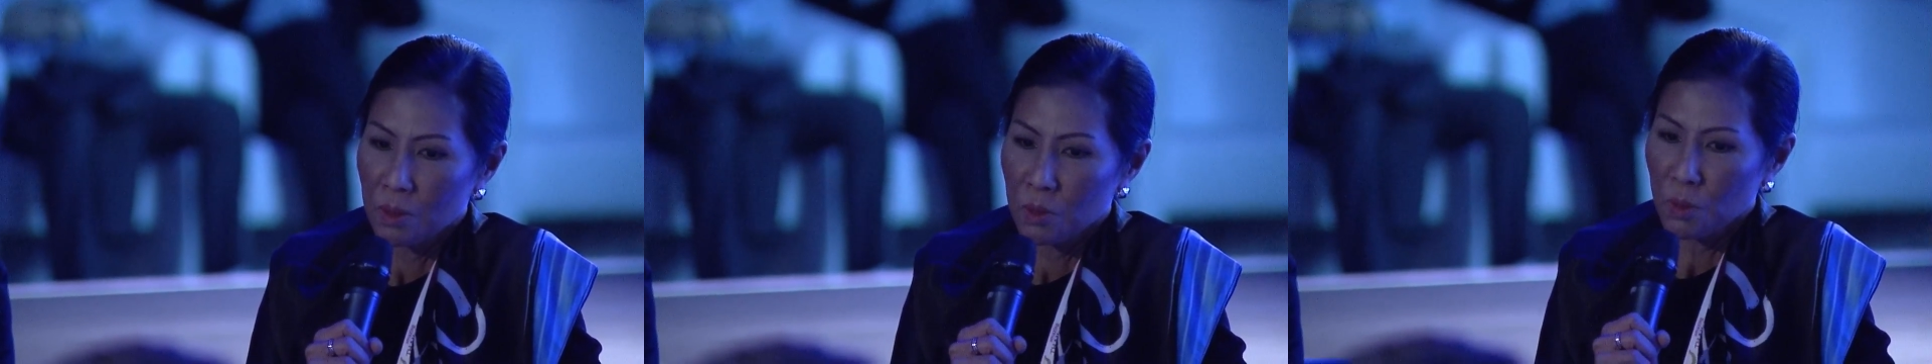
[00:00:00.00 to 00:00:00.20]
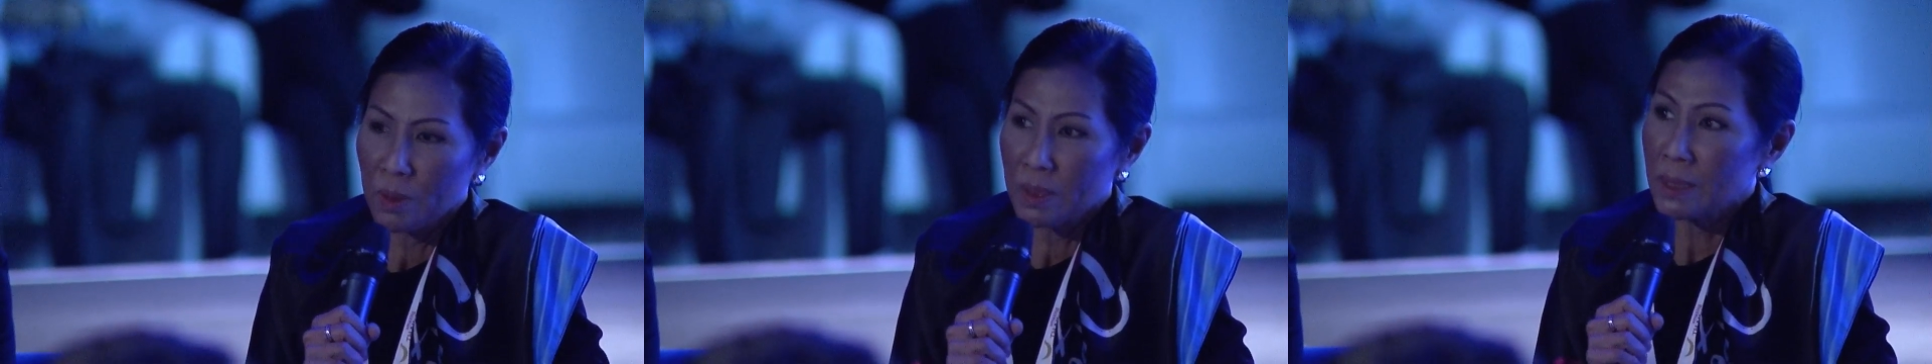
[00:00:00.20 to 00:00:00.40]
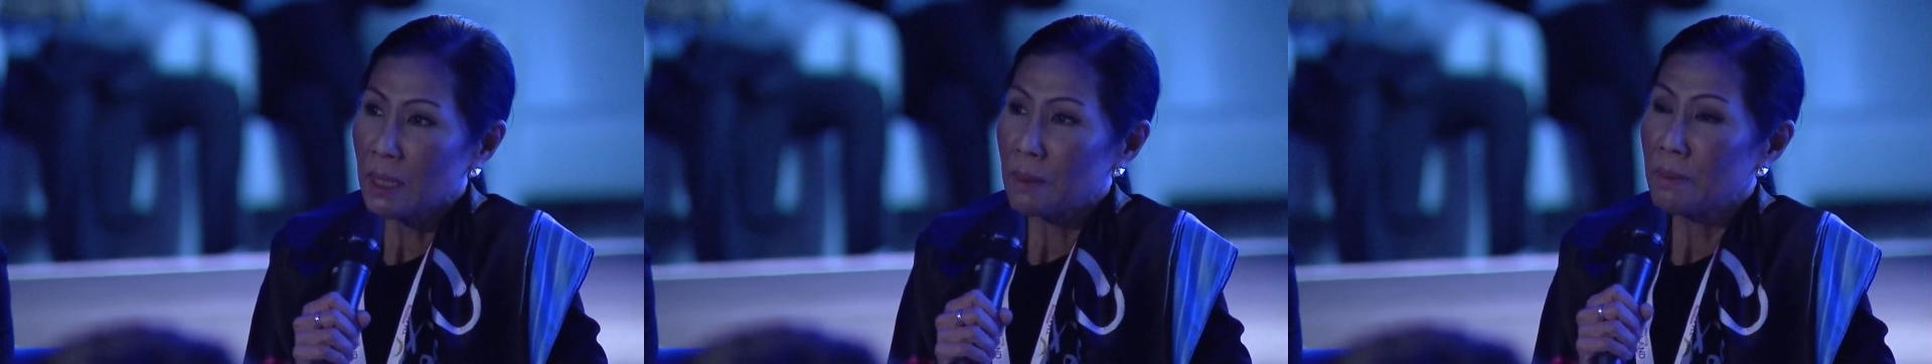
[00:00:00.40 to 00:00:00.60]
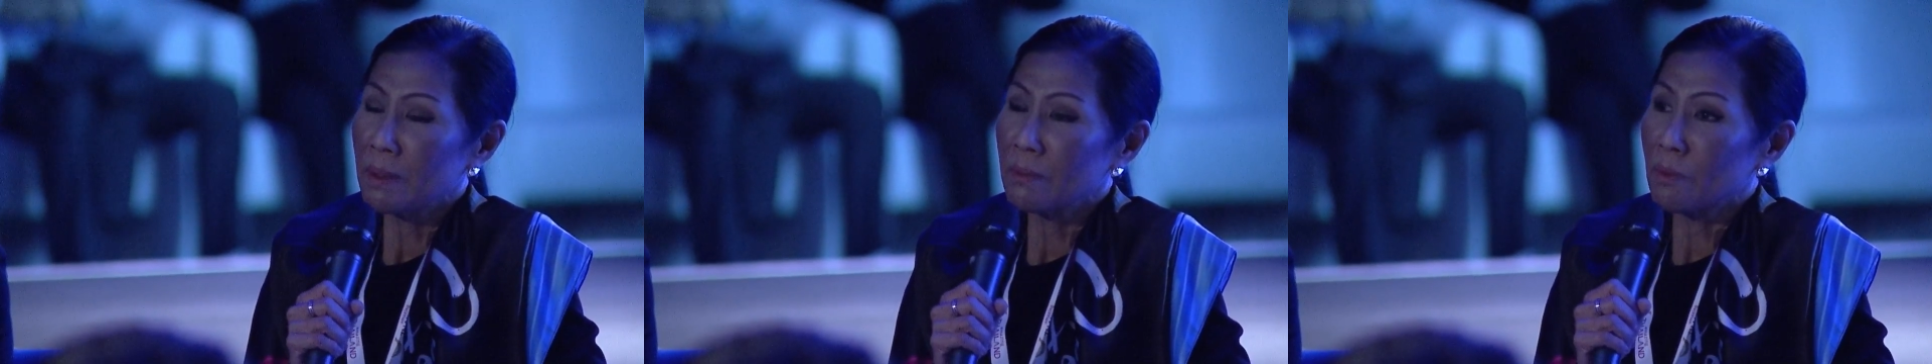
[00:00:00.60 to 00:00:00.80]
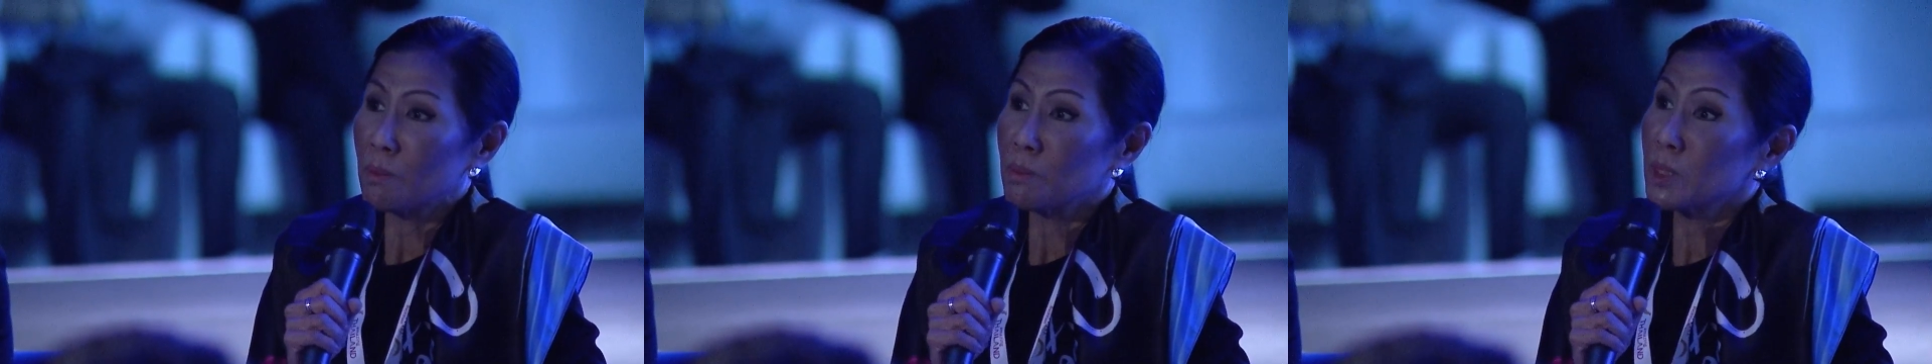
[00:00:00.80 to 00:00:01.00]
tourists
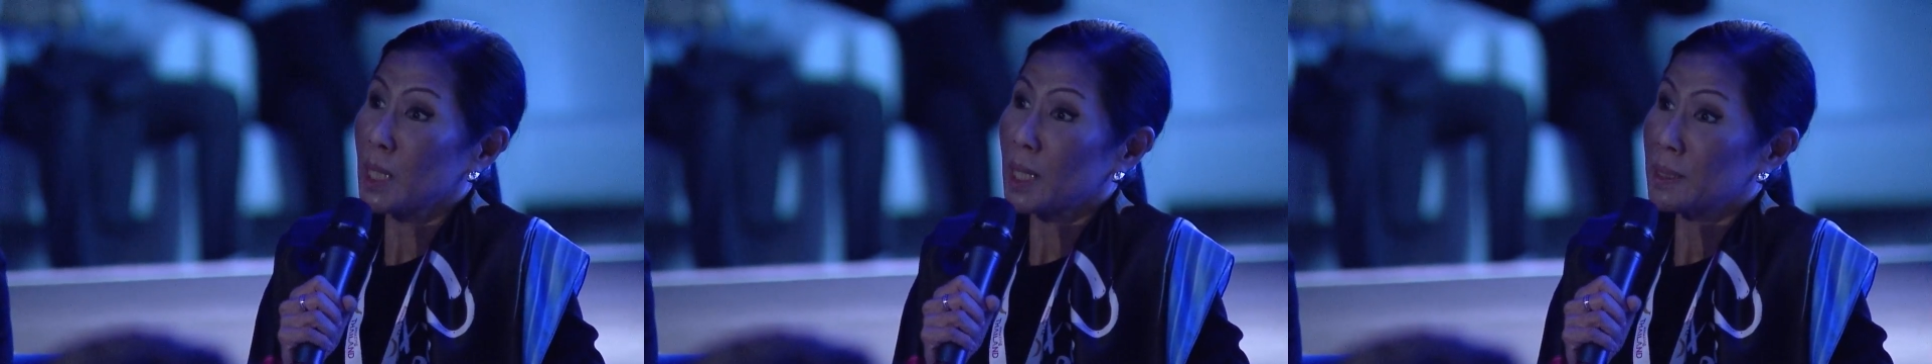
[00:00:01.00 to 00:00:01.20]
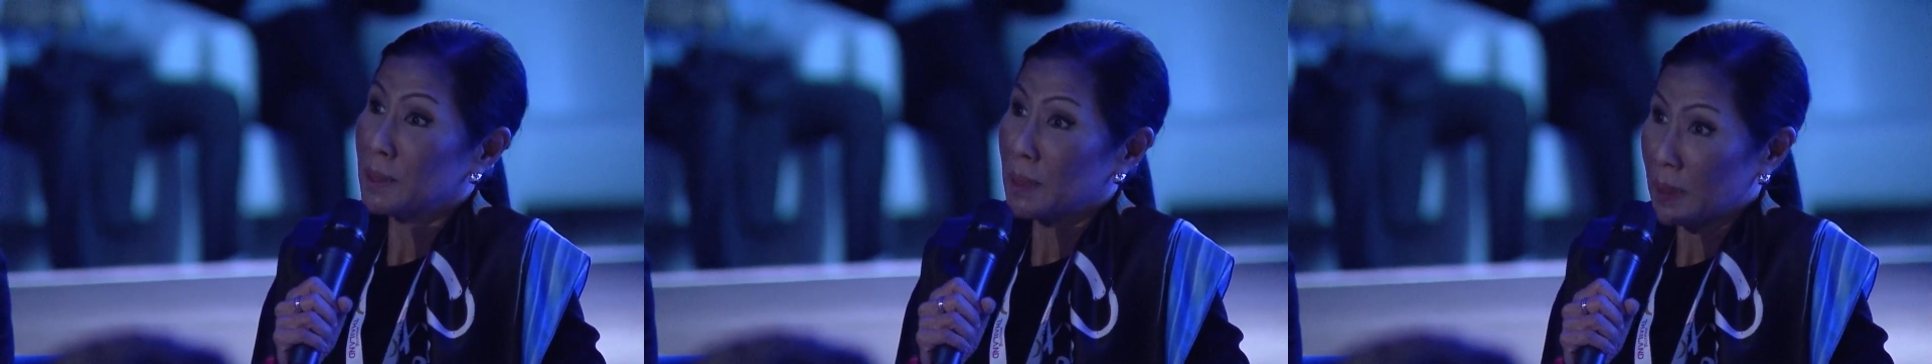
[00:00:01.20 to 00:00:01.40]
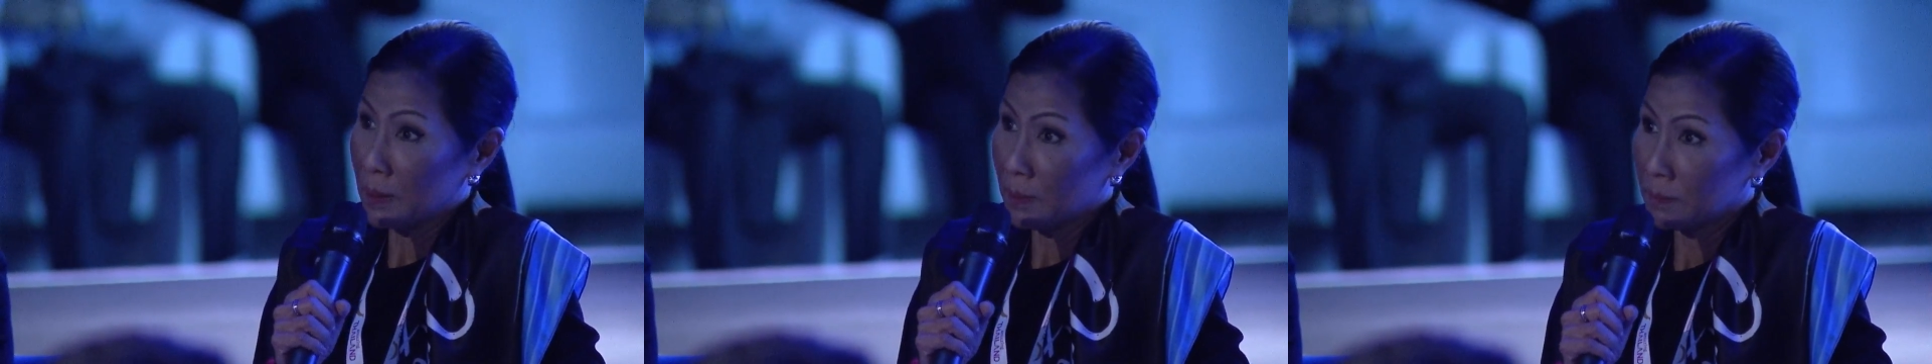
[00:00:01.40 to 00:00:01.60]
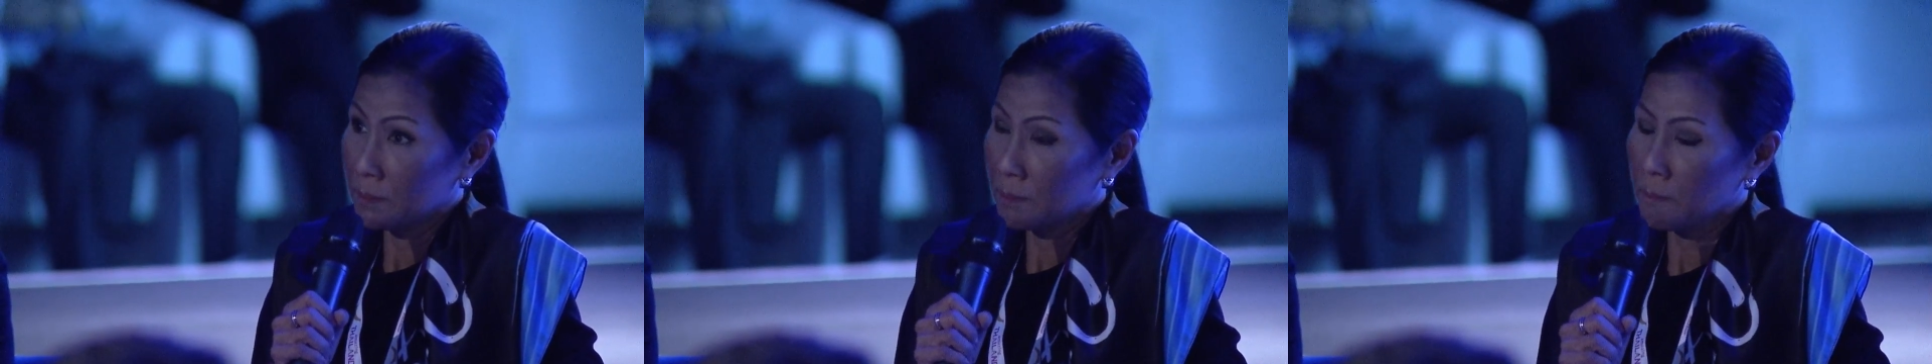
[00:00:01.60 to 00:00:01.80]
coming from China.